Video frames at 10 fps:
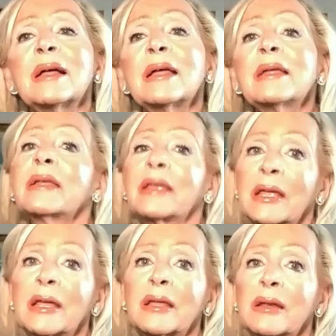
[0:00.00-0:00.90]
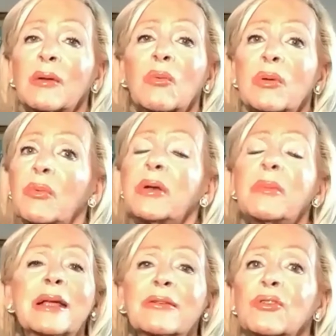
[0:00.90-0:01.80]
again, we want to
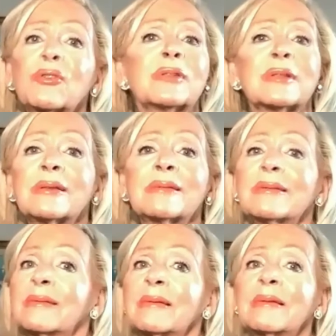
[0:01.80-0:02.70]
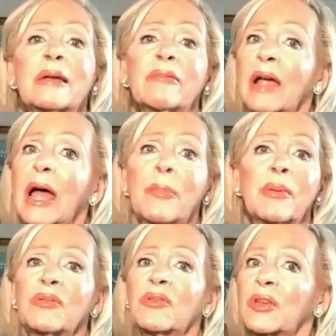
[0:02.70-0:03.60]
make certain this never
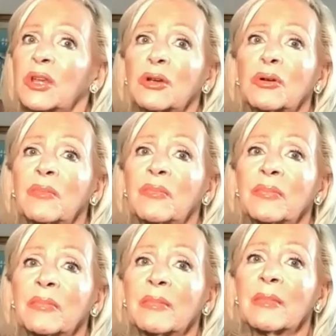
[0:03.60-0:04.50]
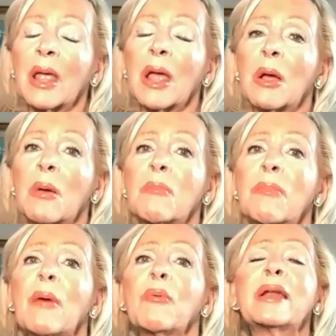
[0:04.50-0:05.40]
happens to you.
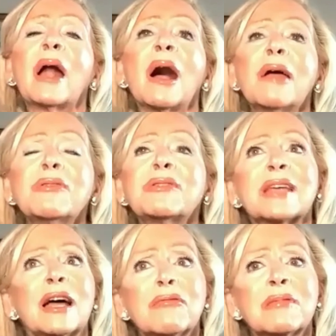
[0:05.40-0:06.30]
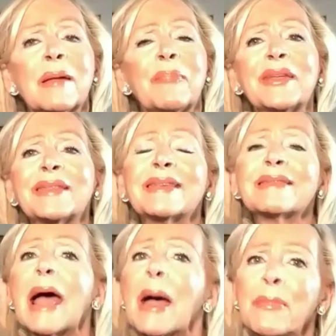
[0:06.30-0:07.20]
But when I would tell them that this
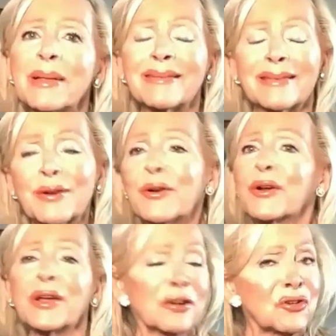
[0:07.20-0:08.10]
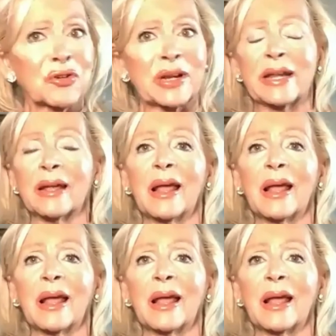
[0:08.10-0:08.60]
happens in our country,